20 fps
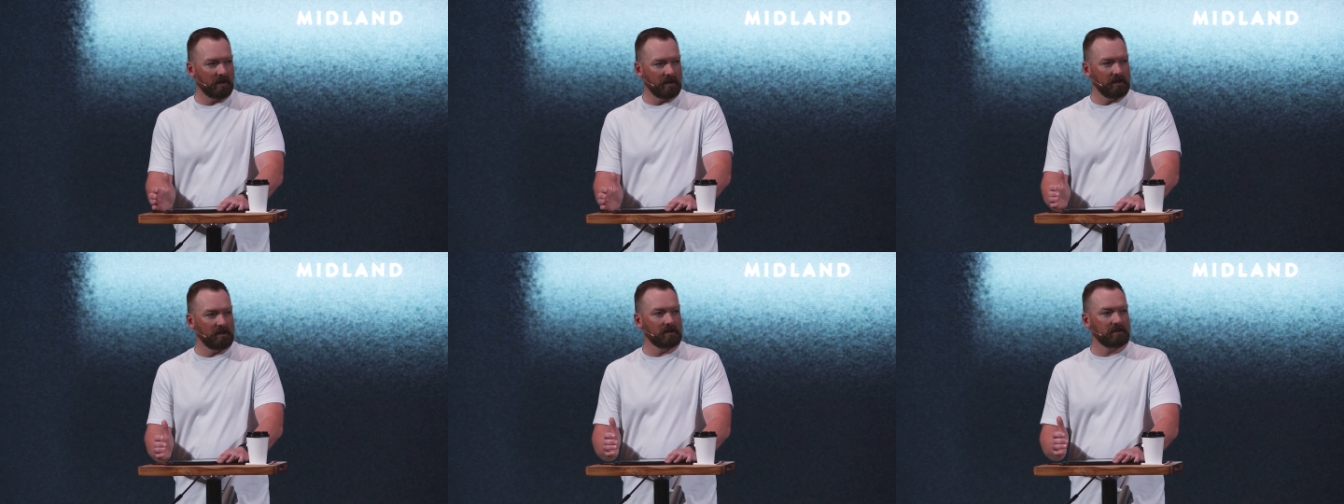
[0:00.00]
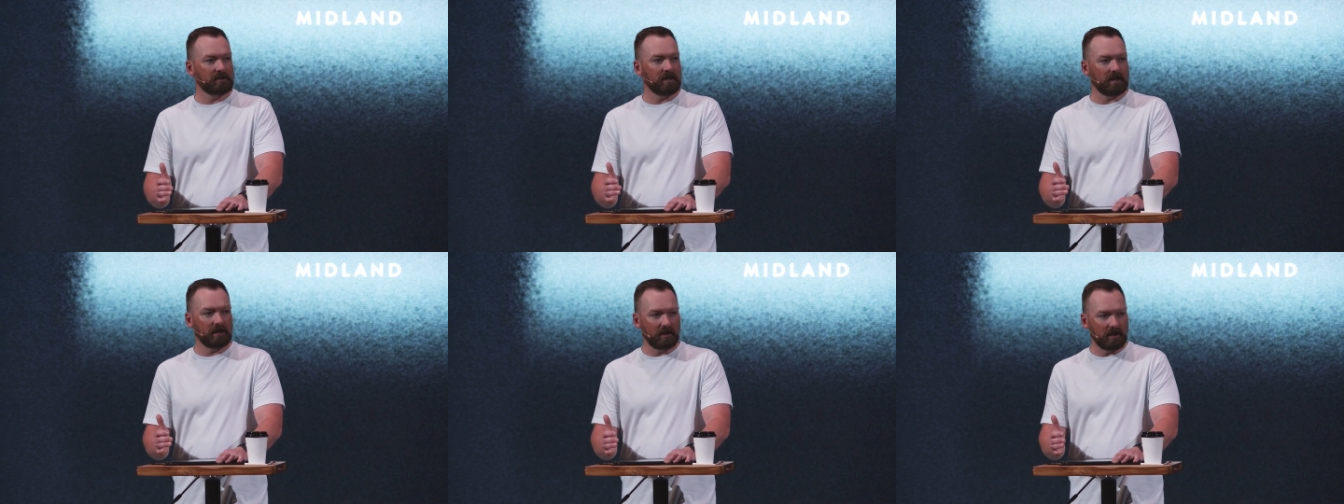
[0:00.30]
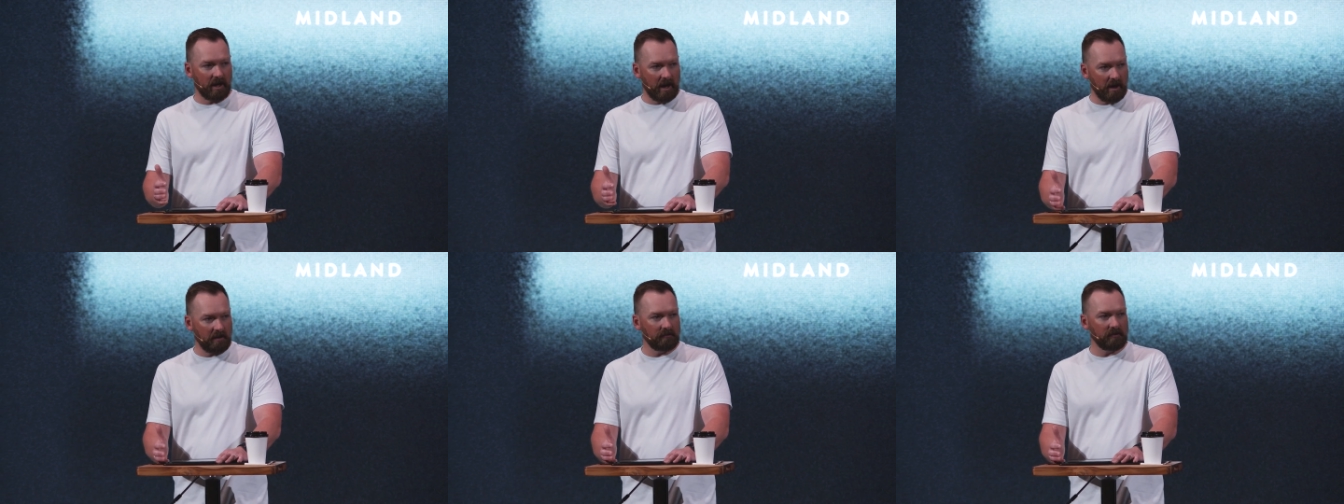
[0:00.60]
He is a
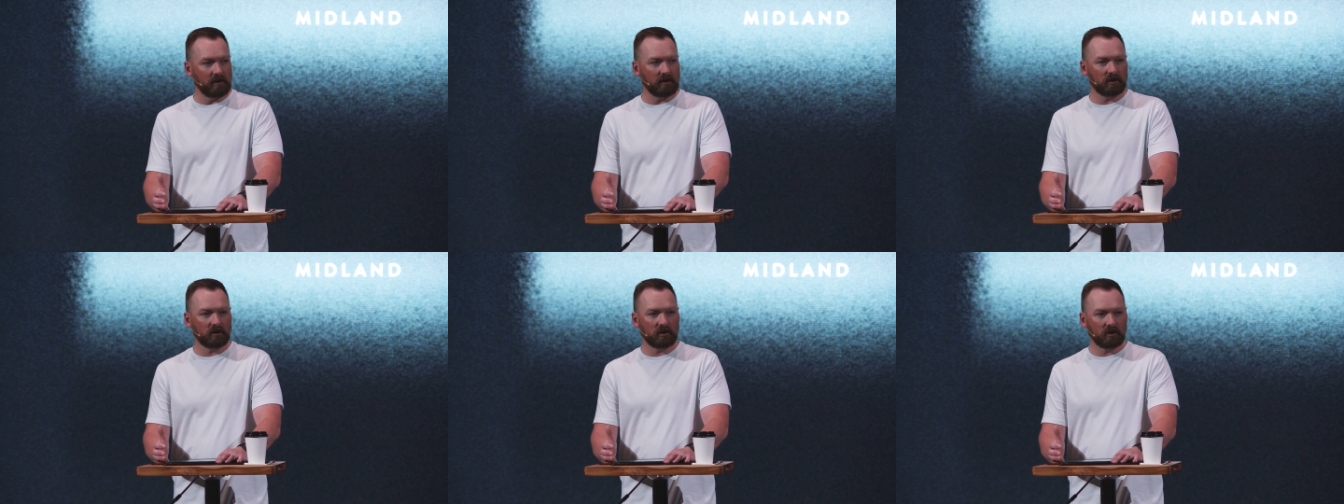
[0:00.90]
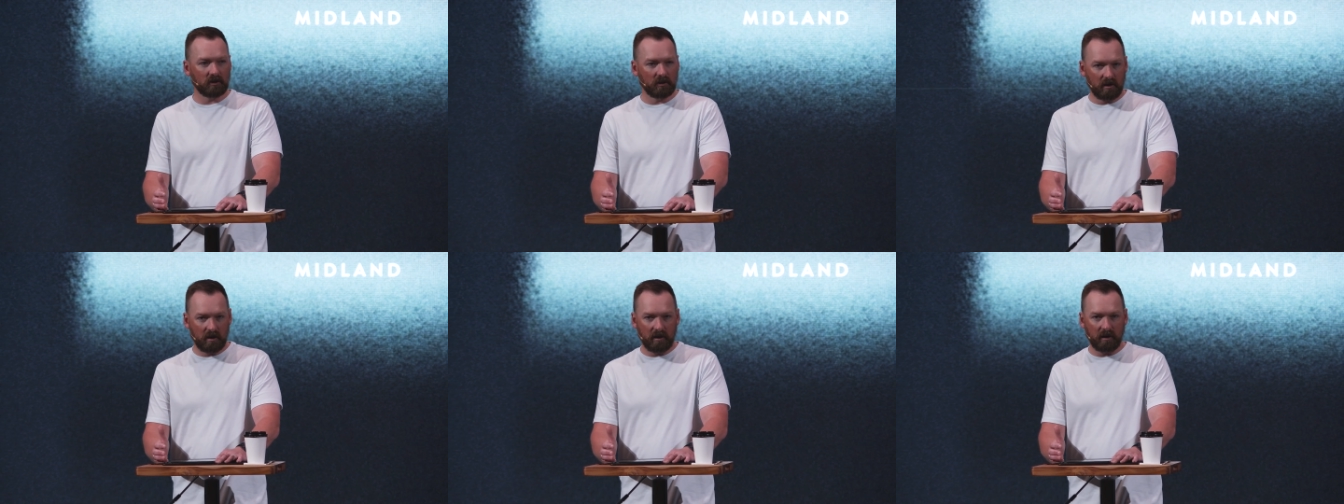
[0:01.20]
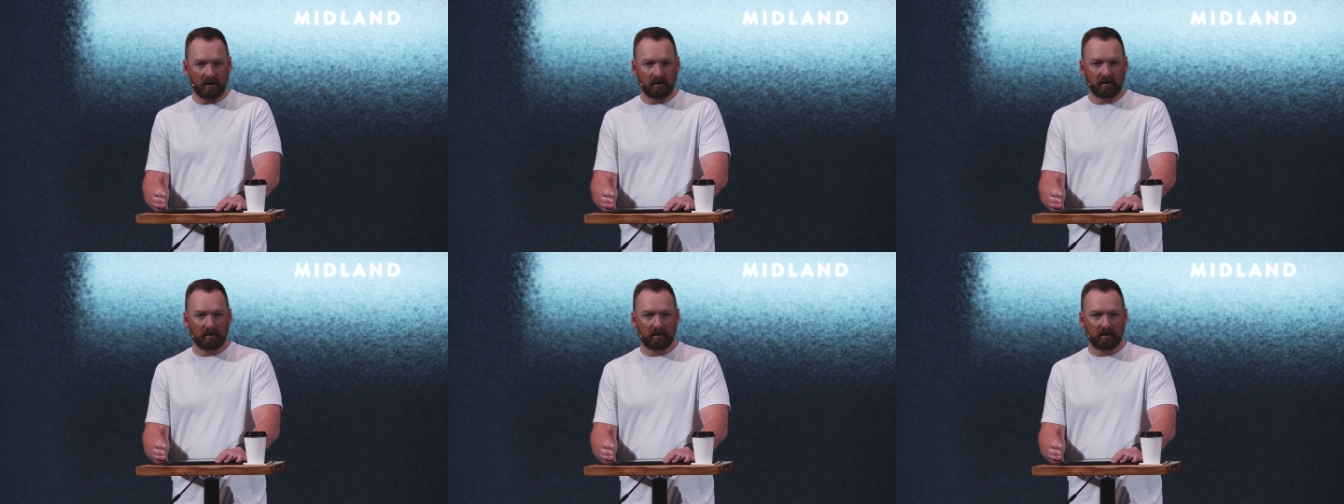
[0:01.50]
lavish
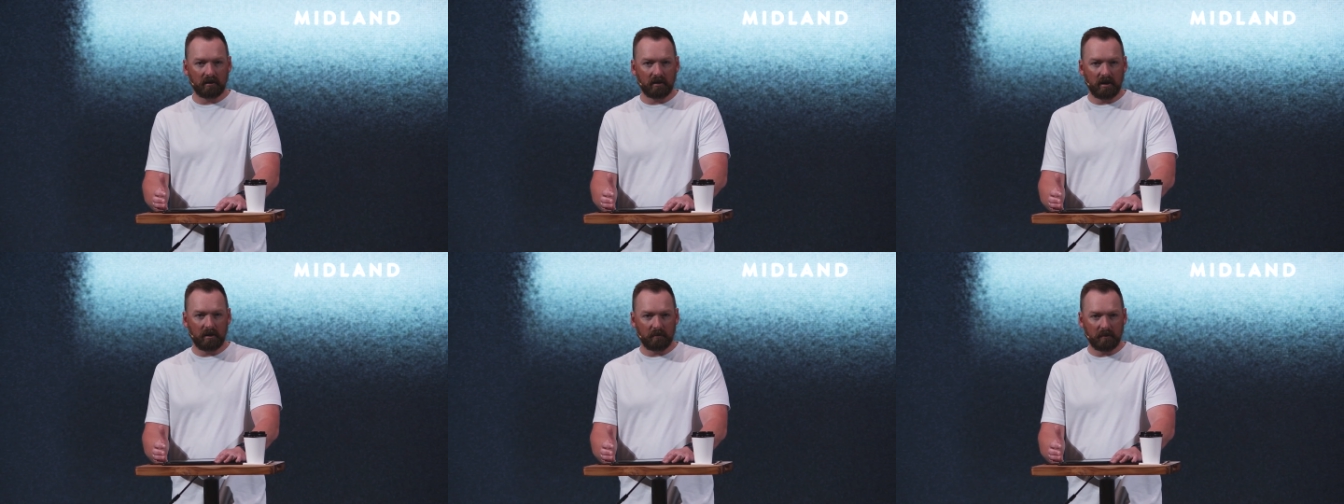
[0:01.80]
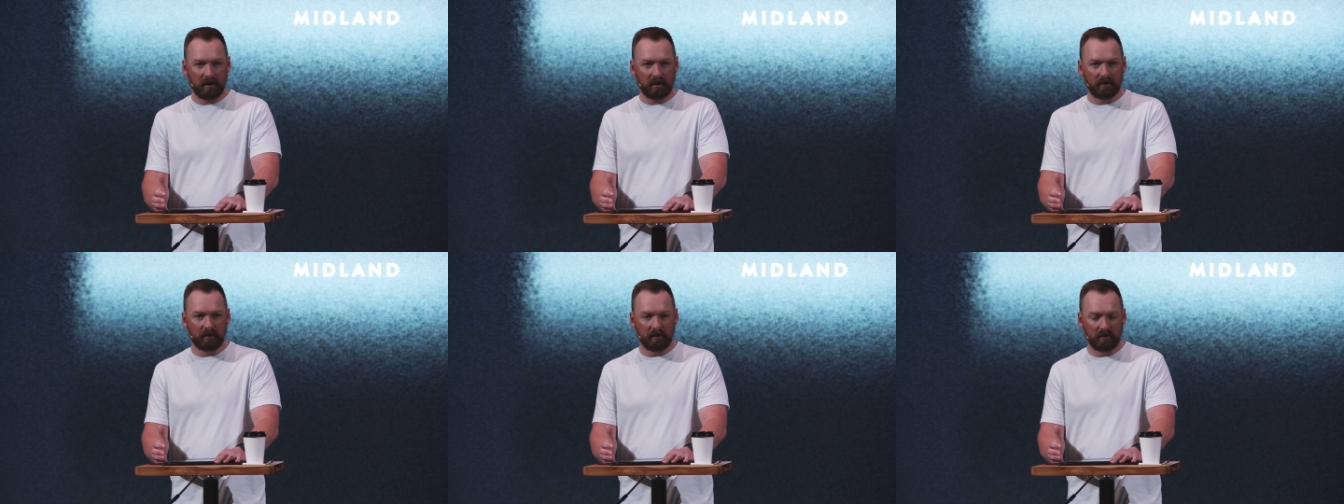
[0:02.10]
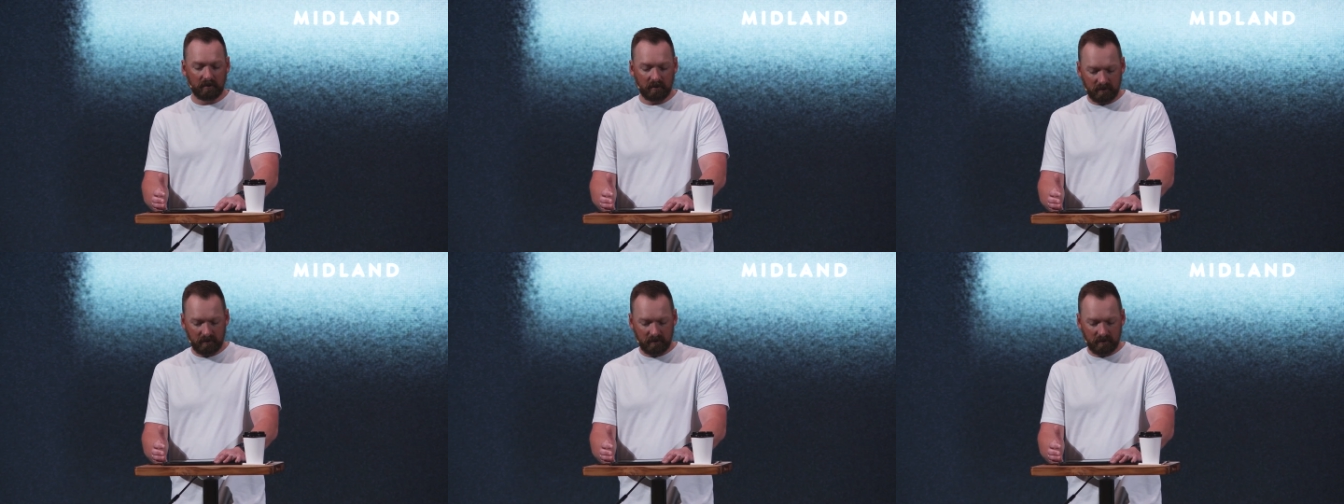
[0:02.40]
God. Amen.